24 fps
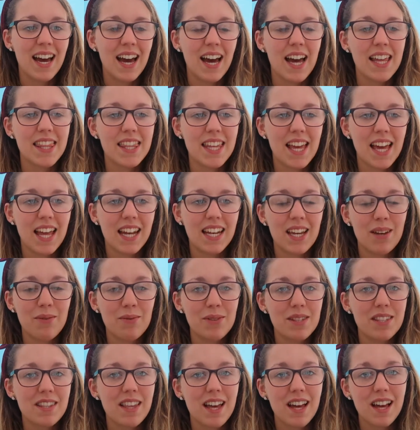And then he
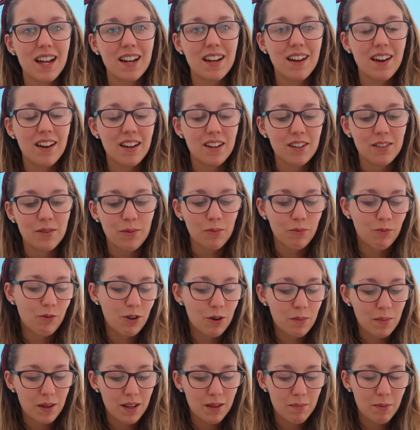was there like,
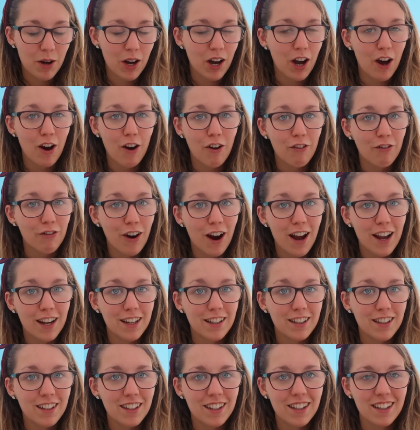want to be my
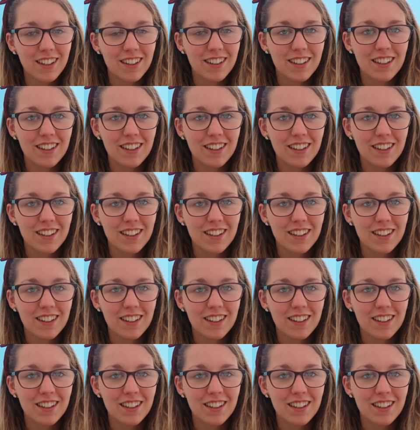girlfriend.